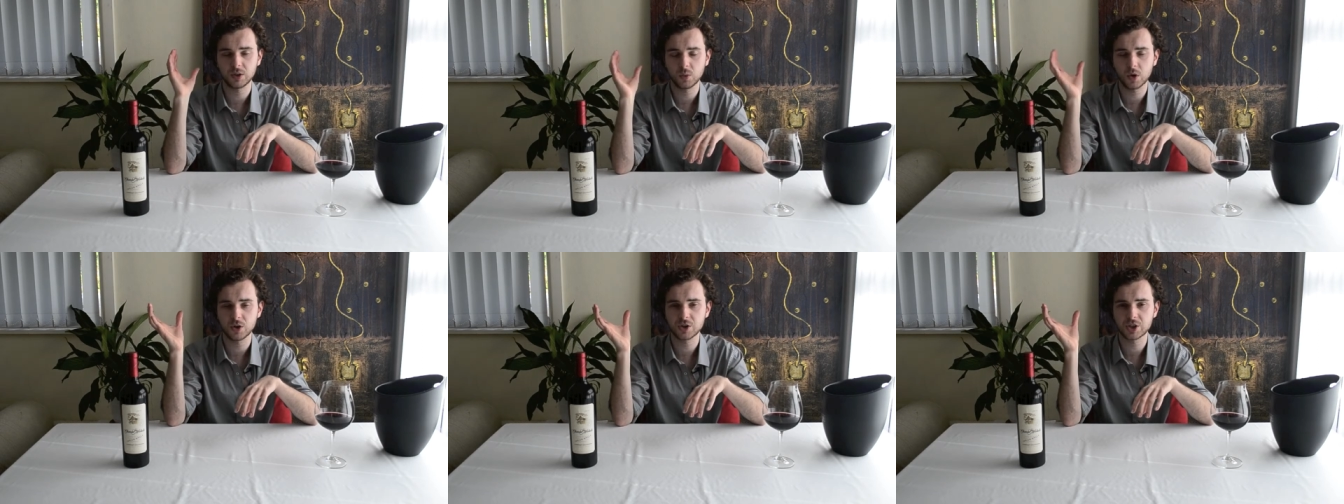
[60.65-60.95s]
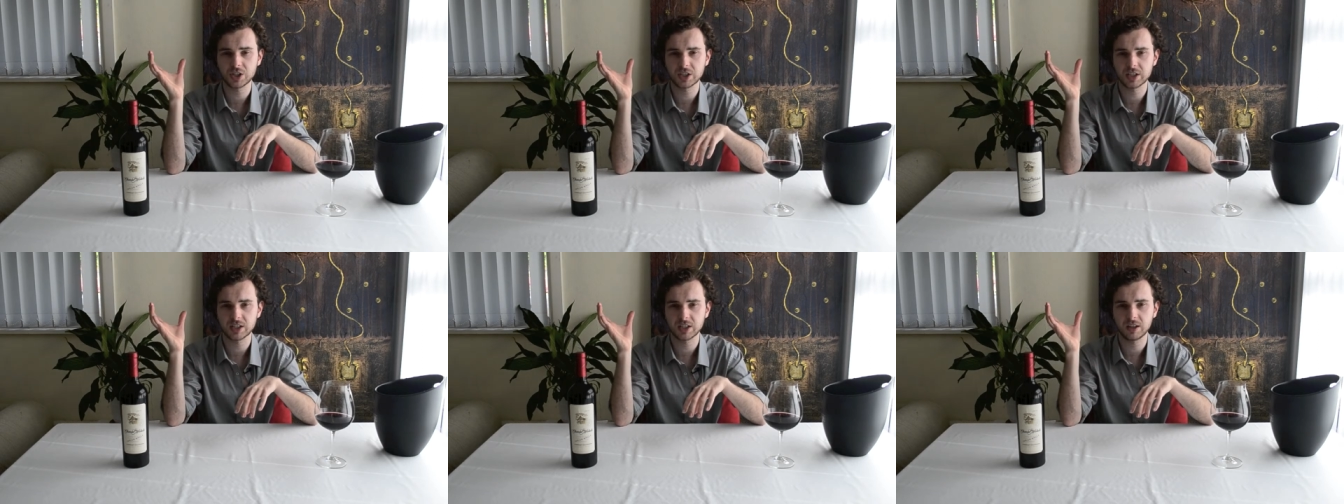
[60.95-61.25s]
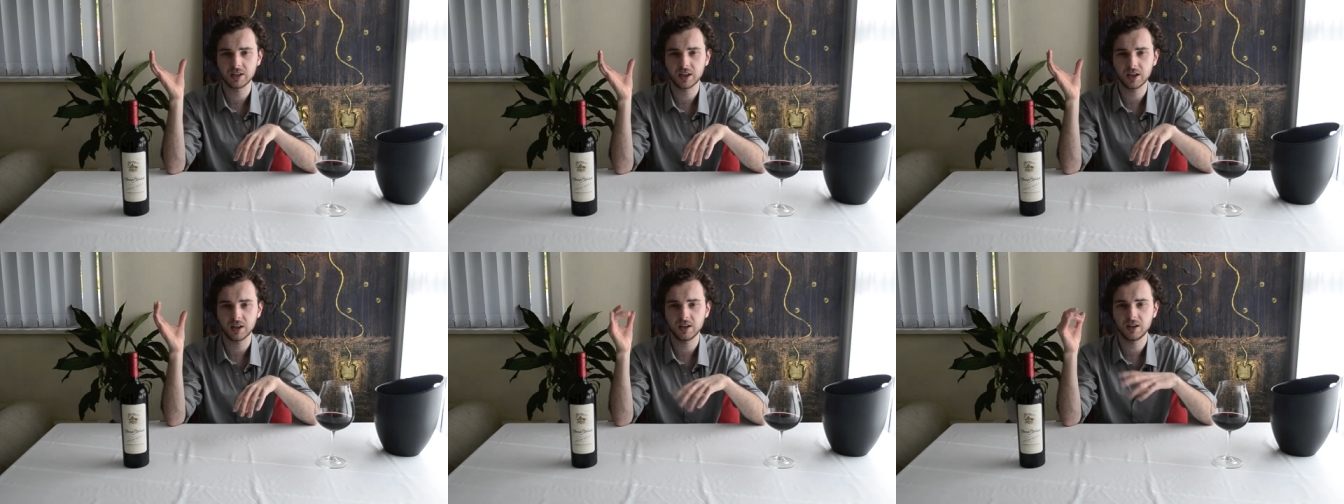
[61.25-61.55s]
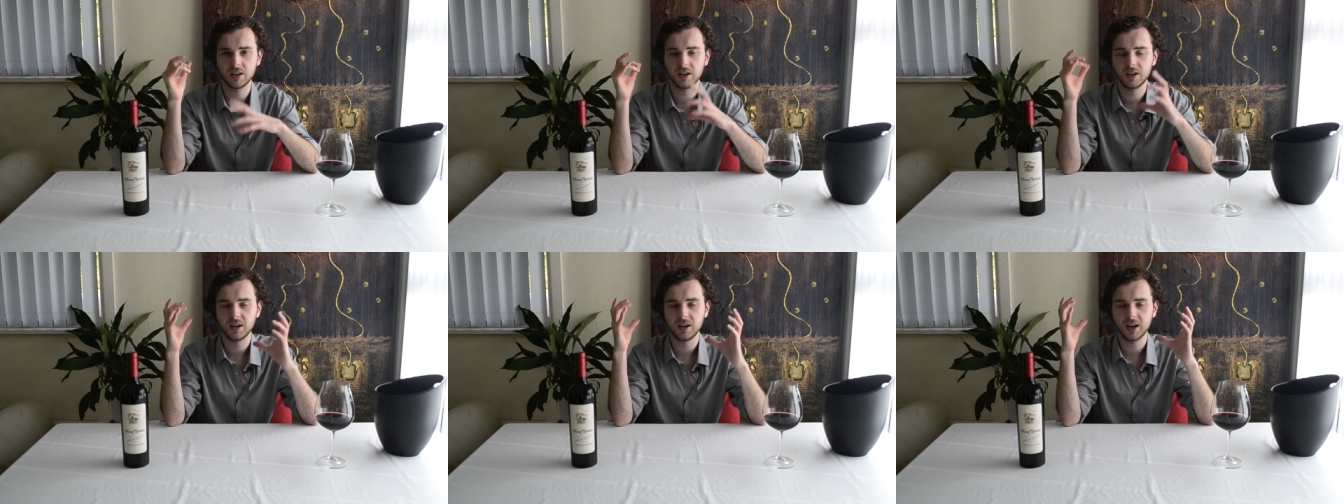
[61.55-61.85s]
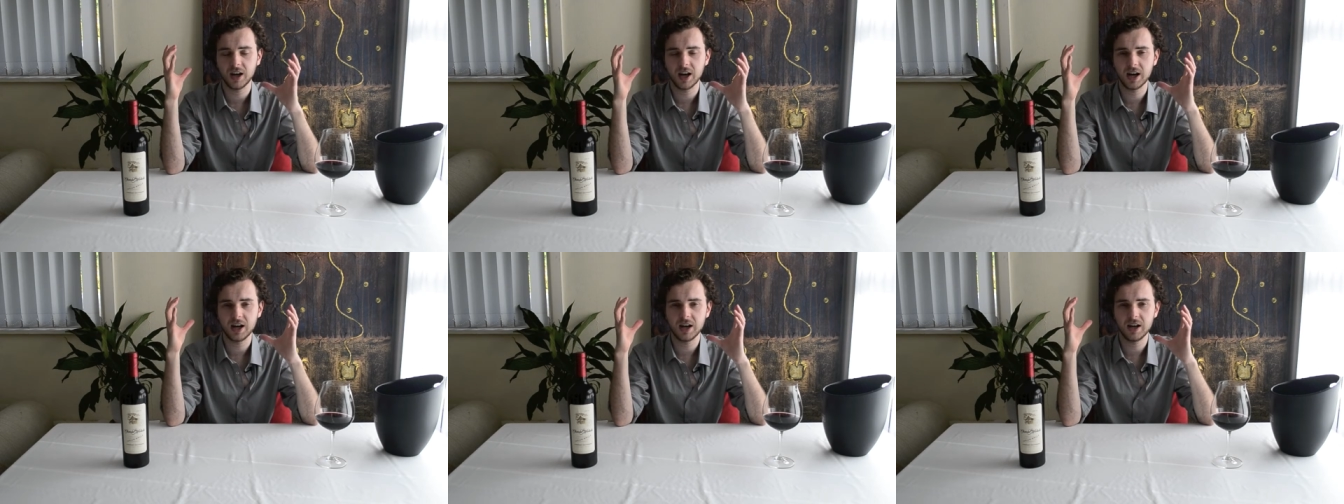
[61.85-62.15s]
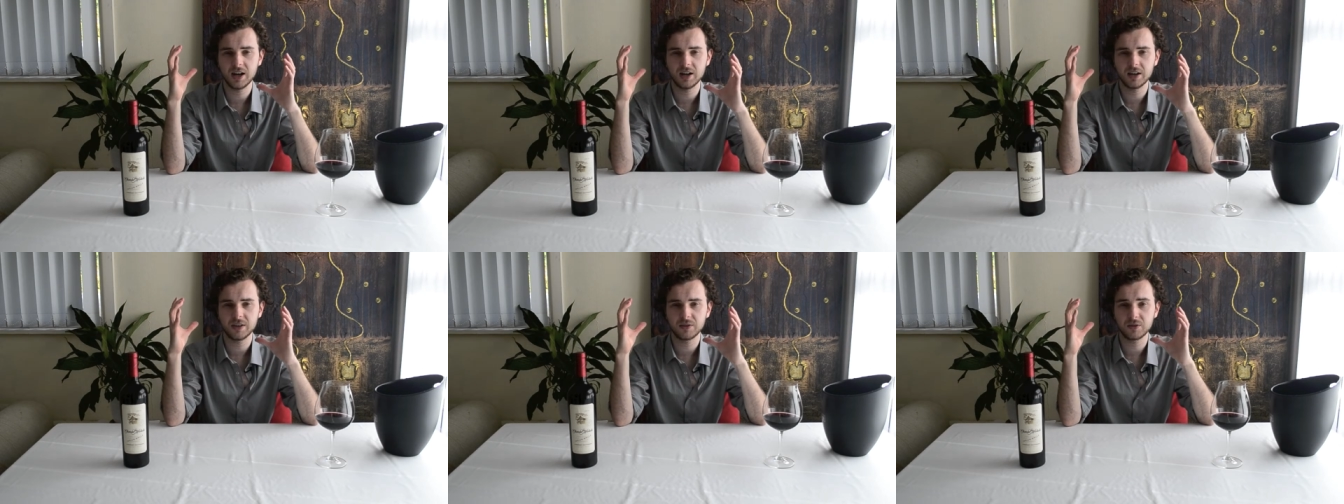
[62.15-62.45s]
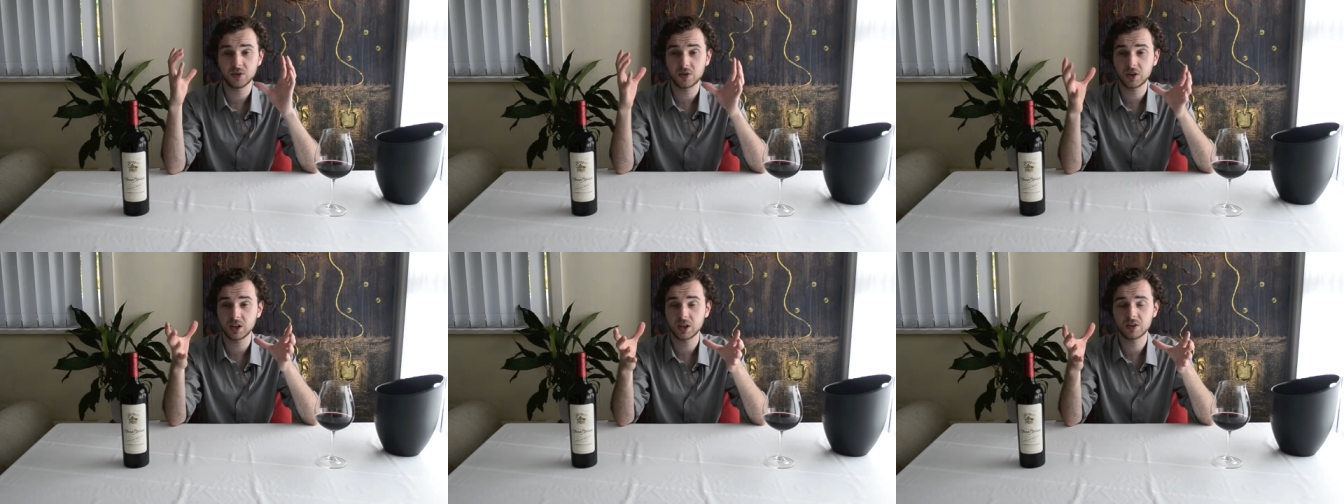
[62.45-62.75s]
and Washington there,
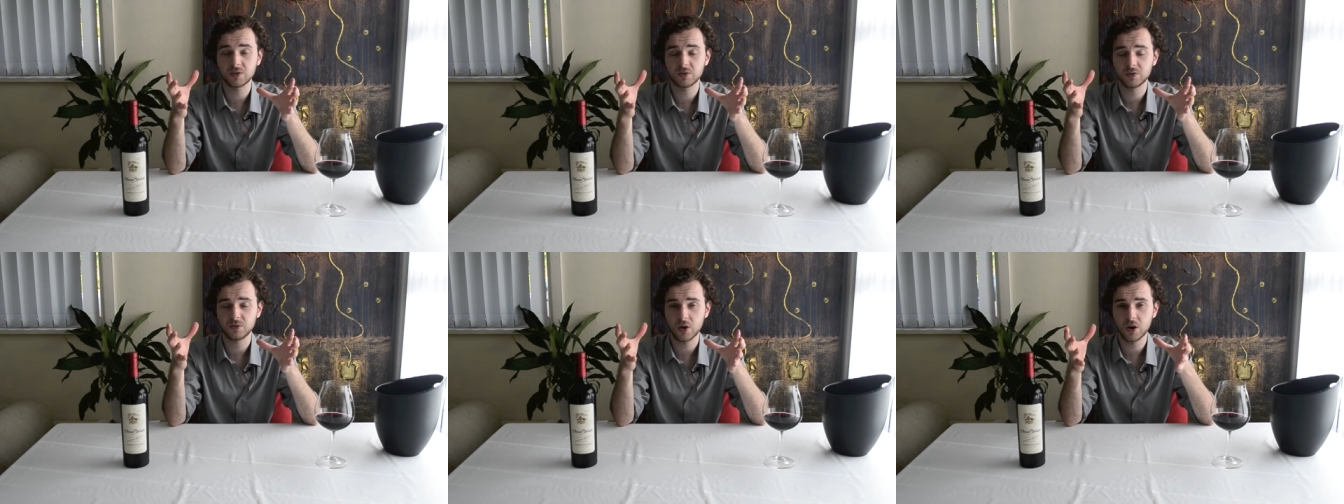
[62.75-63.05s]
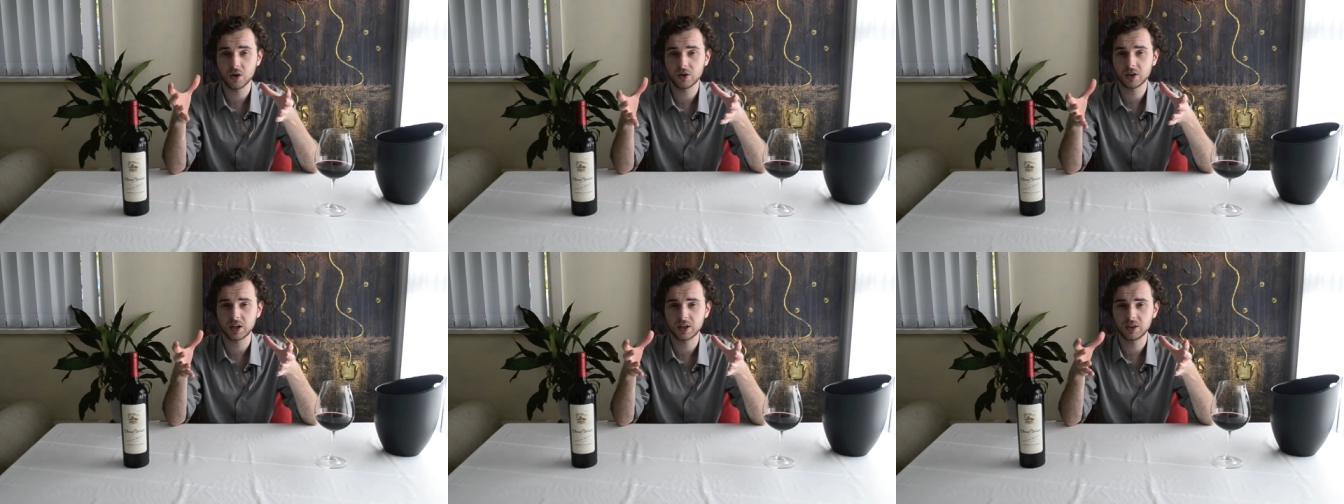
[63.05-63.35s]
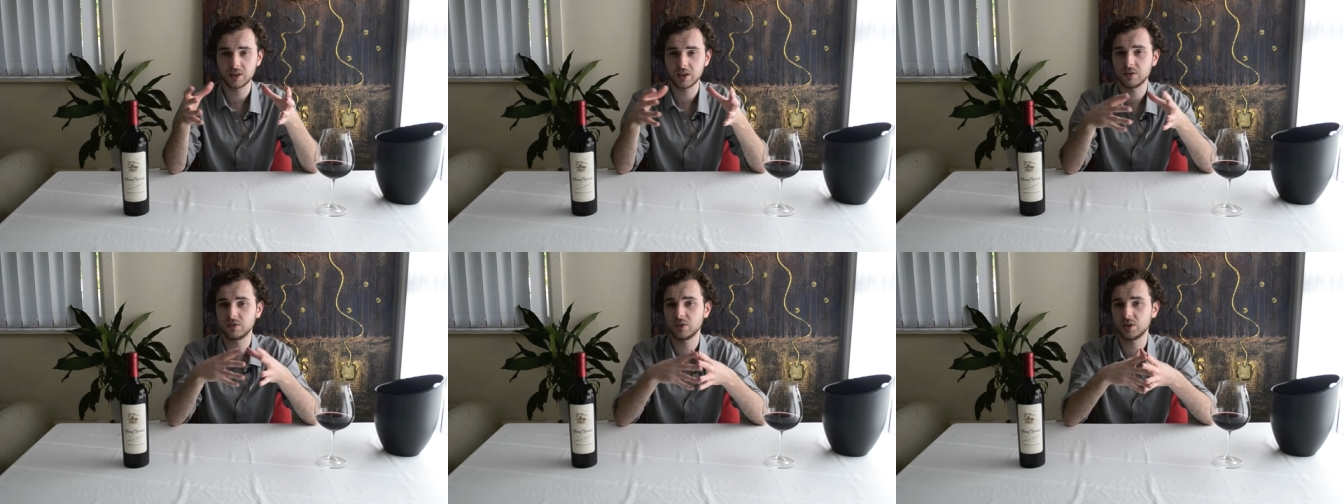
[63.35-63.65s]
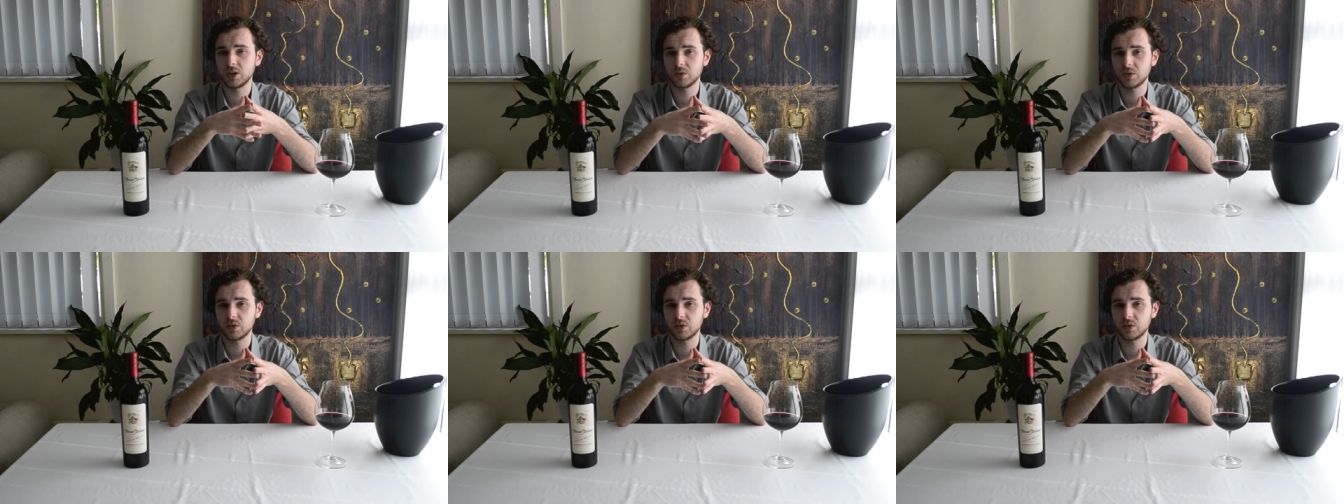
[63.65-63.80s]
if you think of Oregon, they've